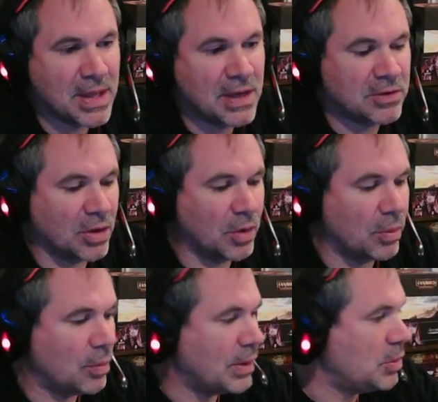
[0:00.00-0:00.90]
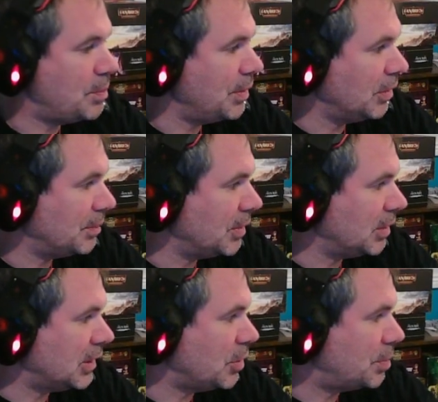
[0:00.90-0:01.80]
So when you build a
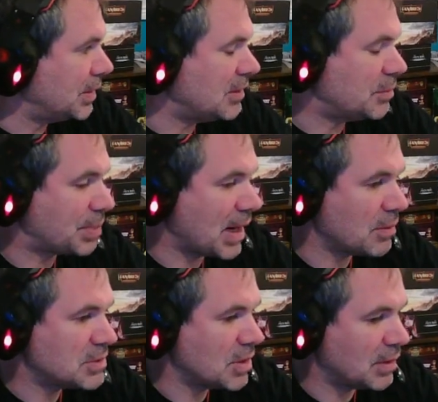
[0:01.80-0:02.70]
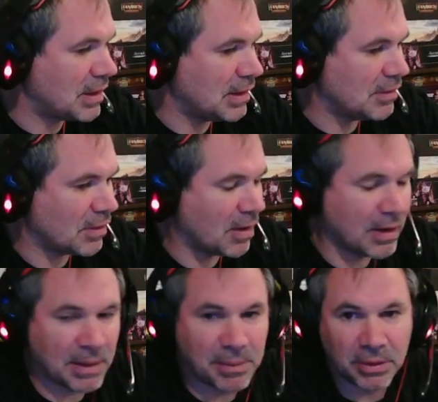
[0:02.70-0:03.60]
building, you put these brown tokens on
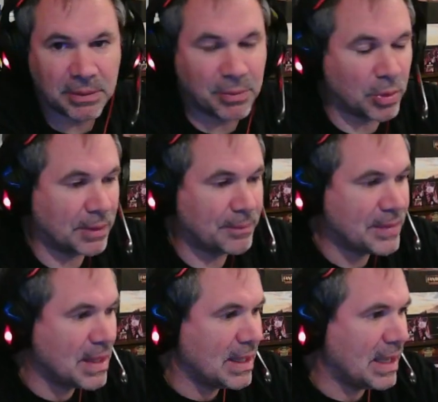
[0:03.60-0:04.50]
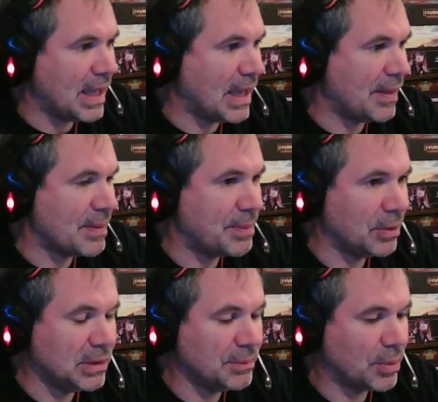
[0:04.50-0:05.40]
a building board, and the
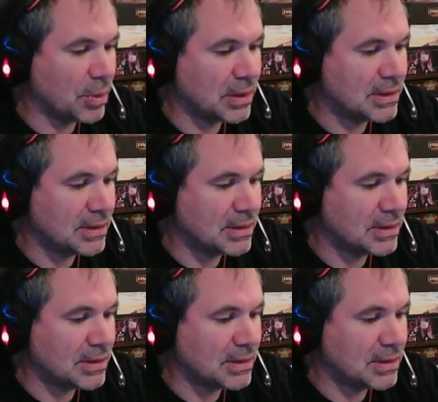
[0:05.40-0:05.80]
building board